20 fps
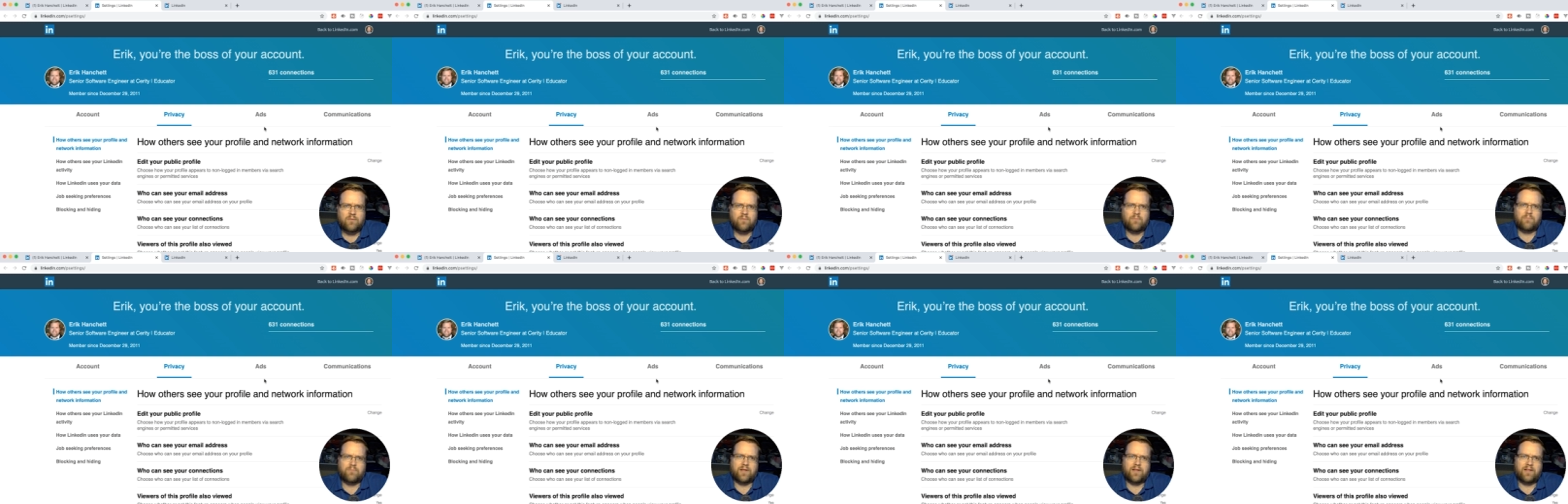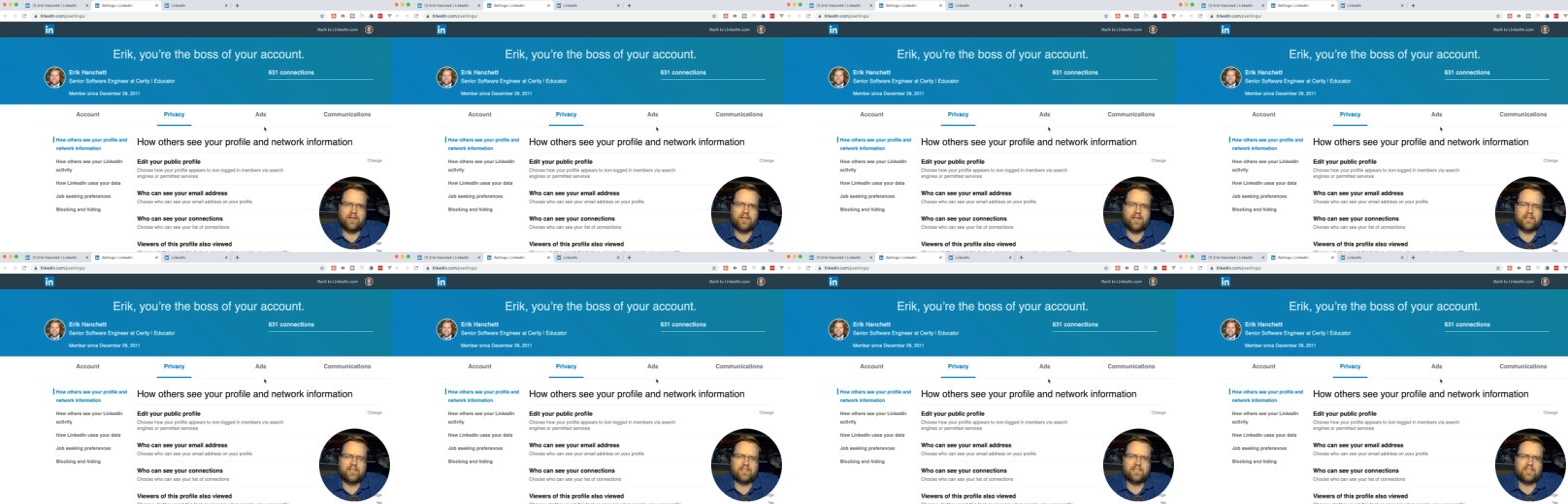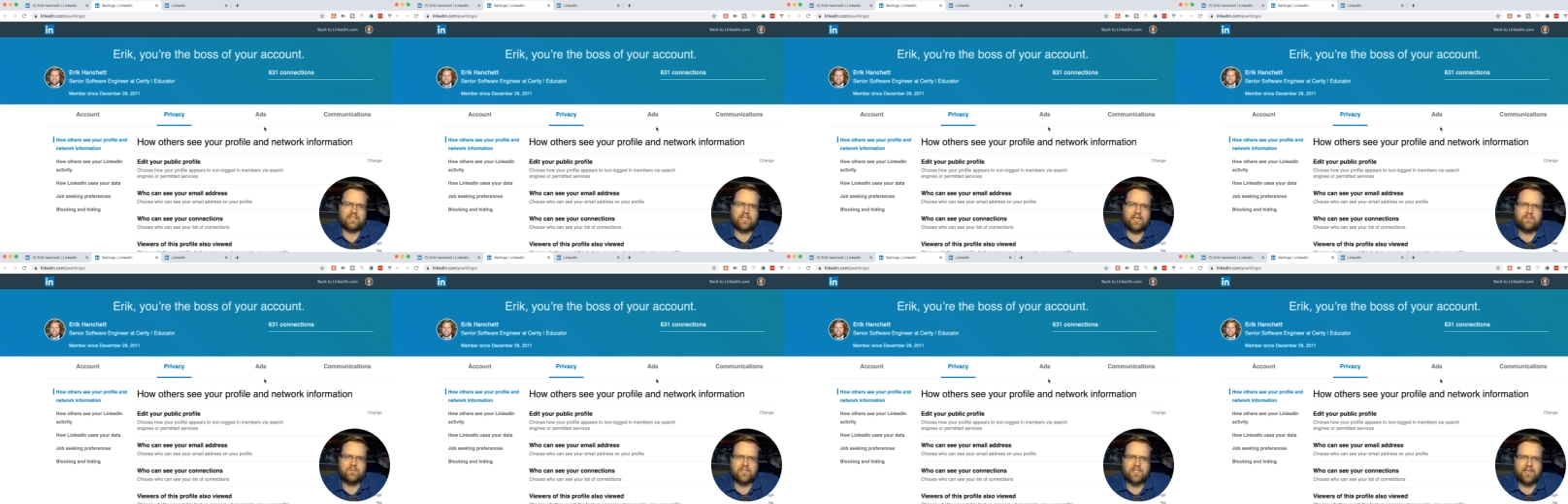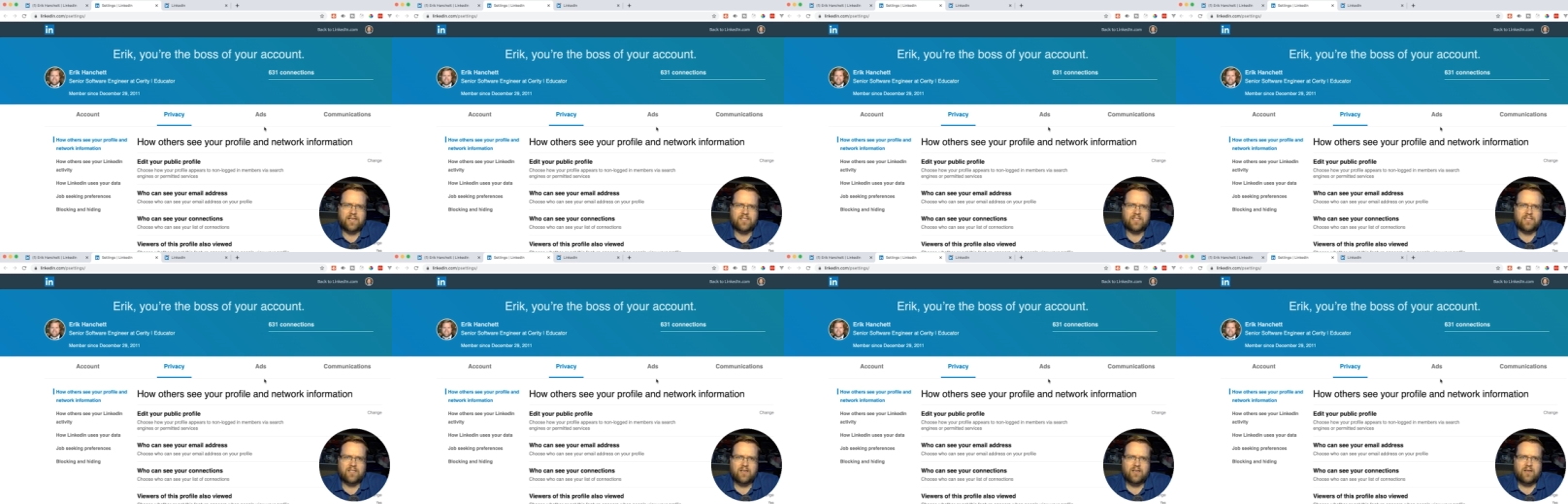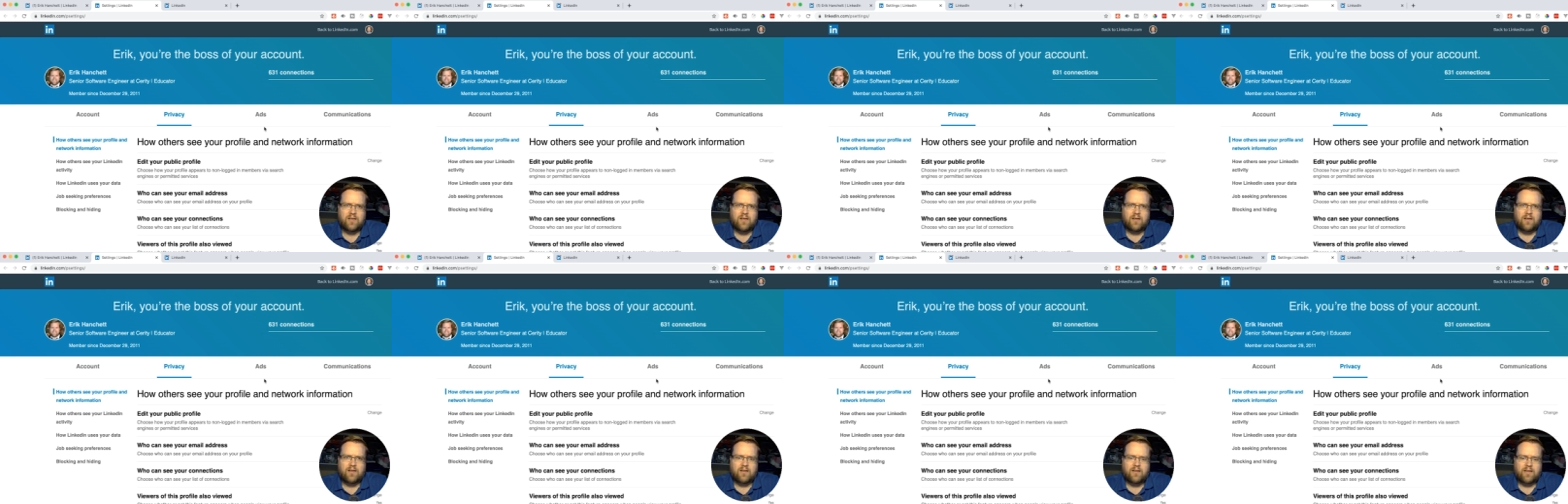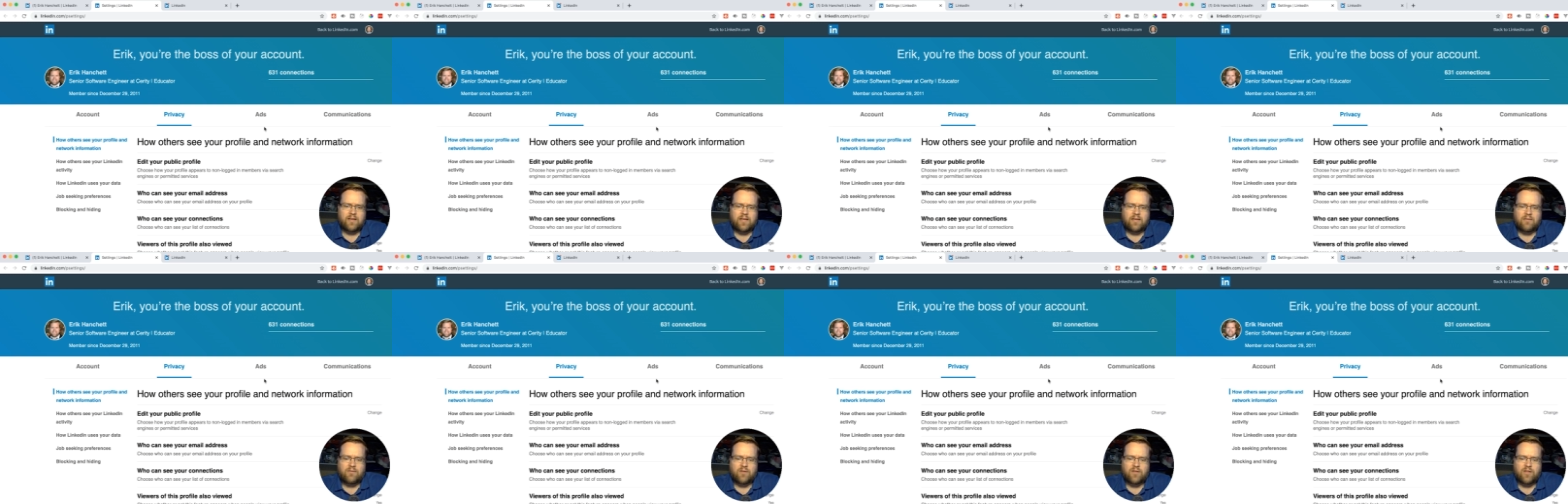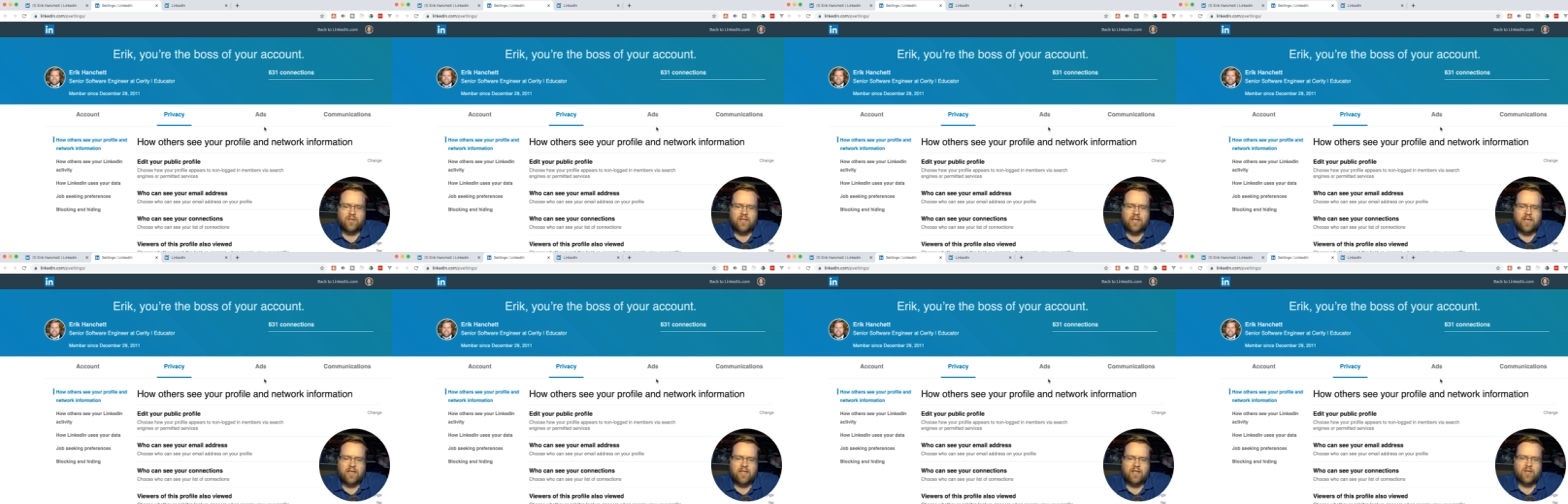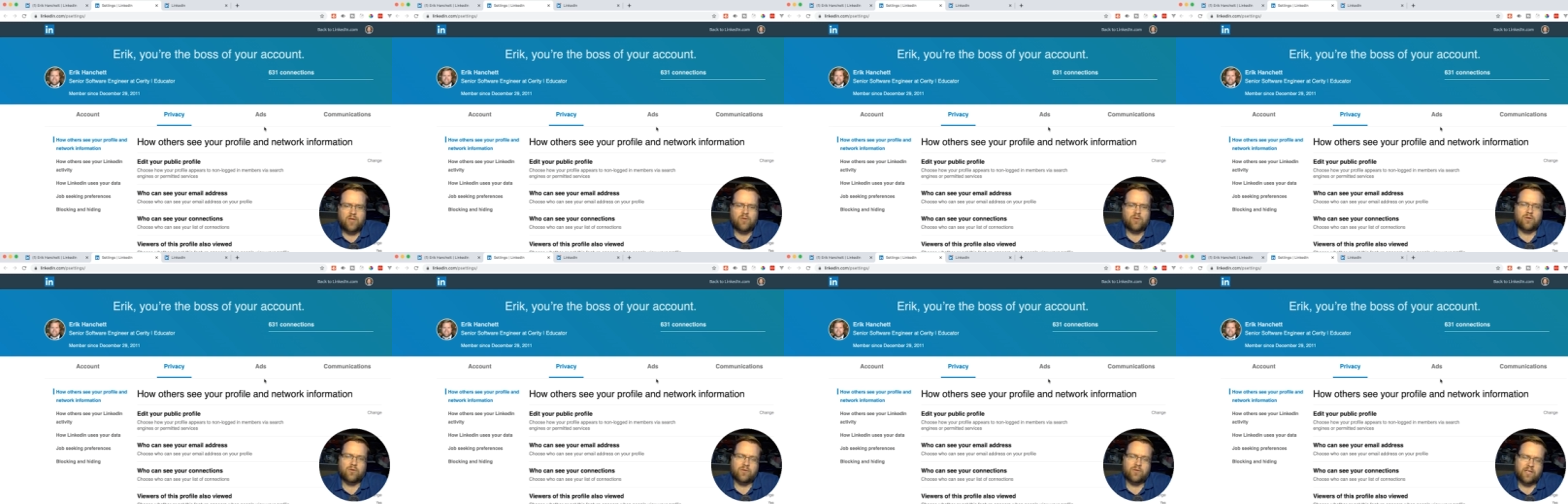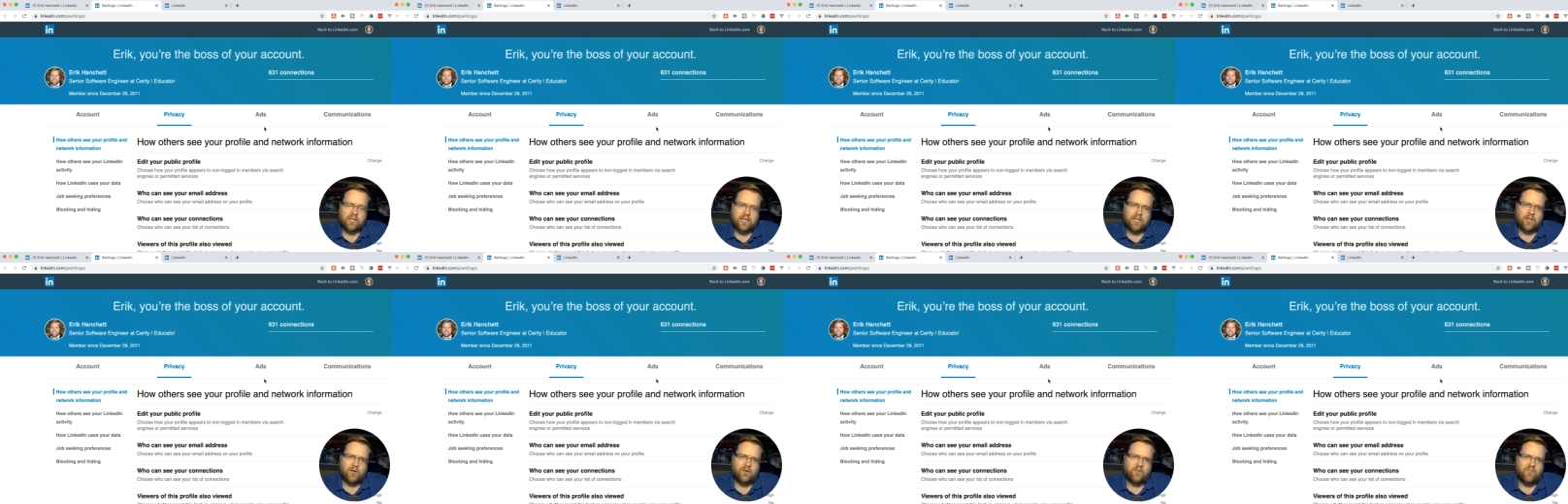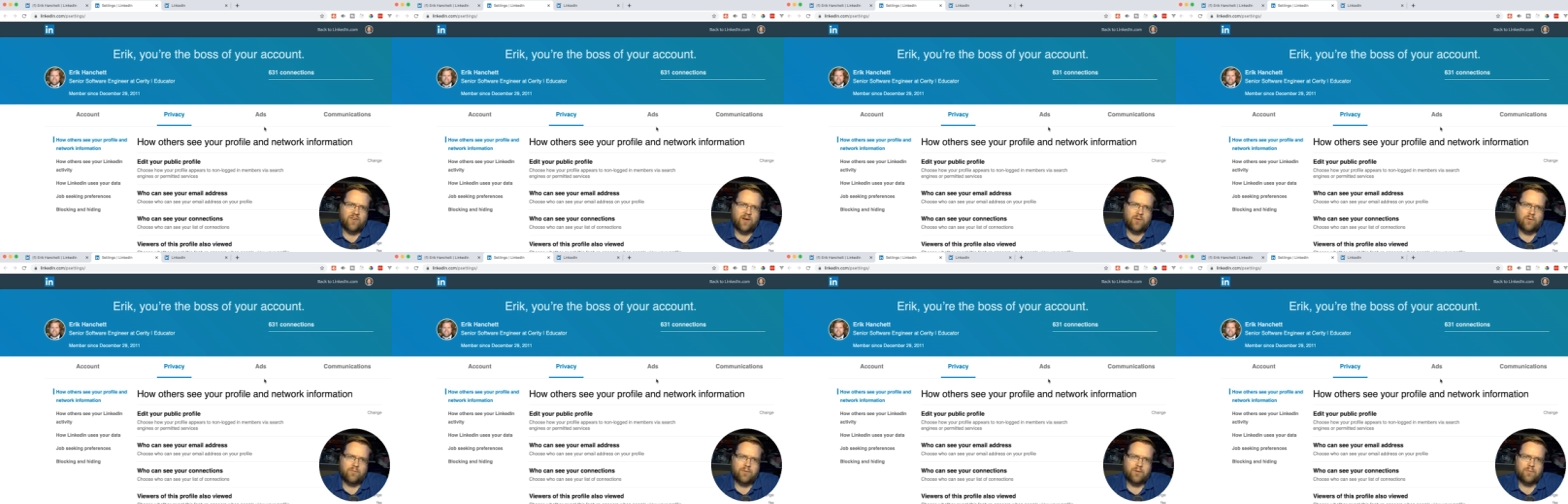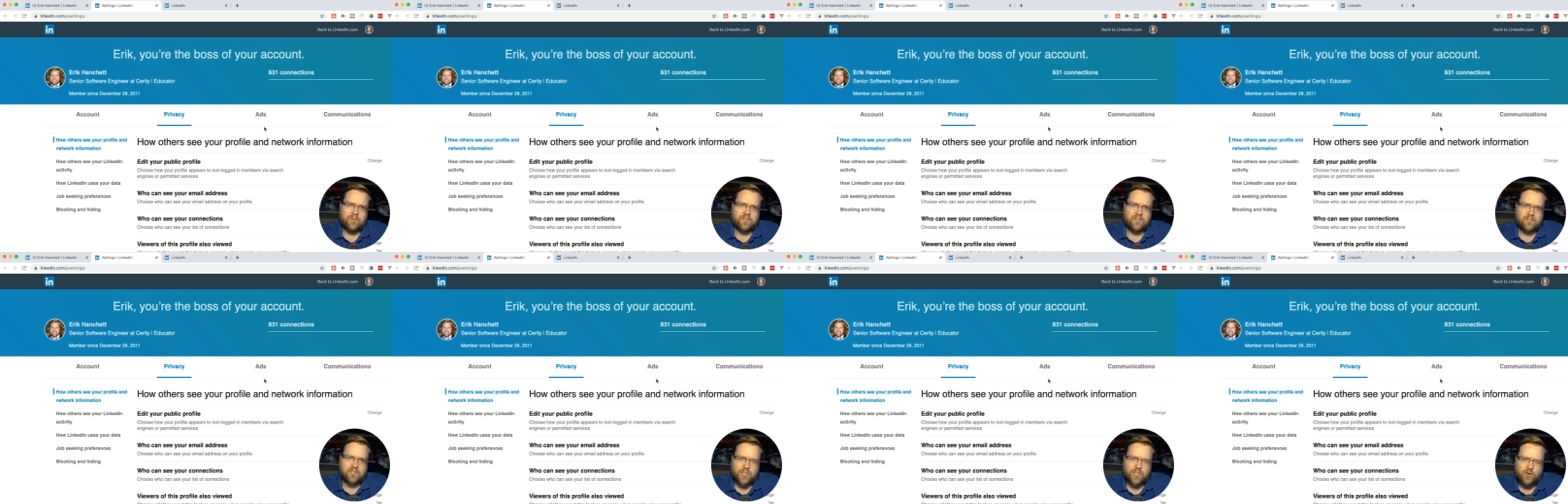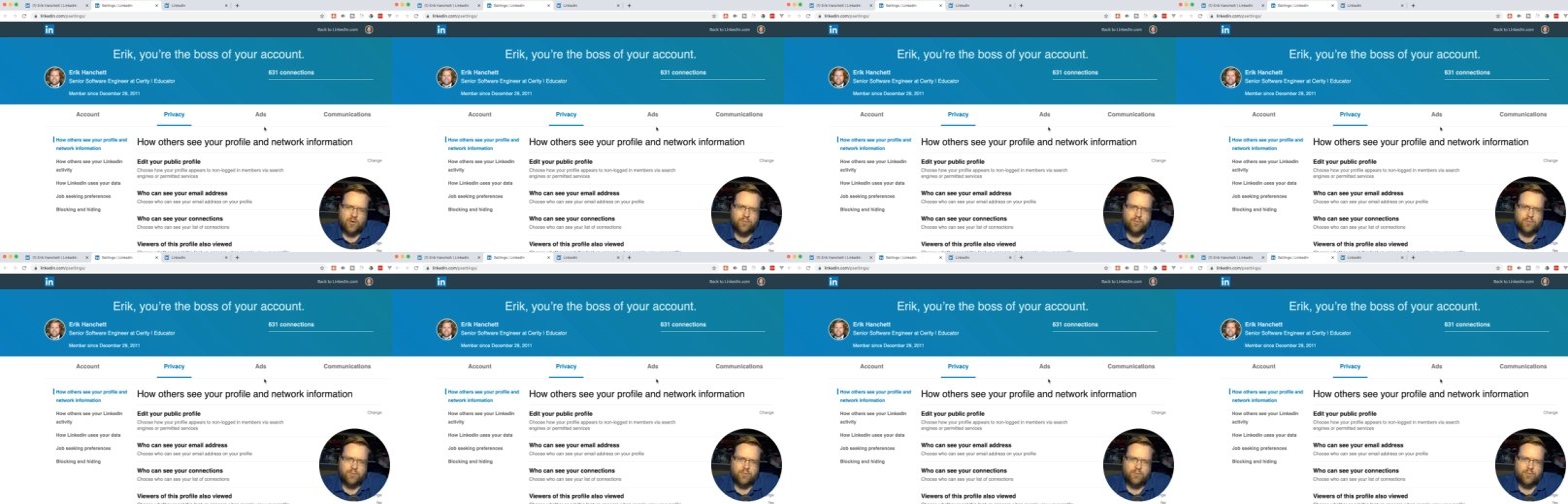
but in that same sense like they you don't get notified when people search your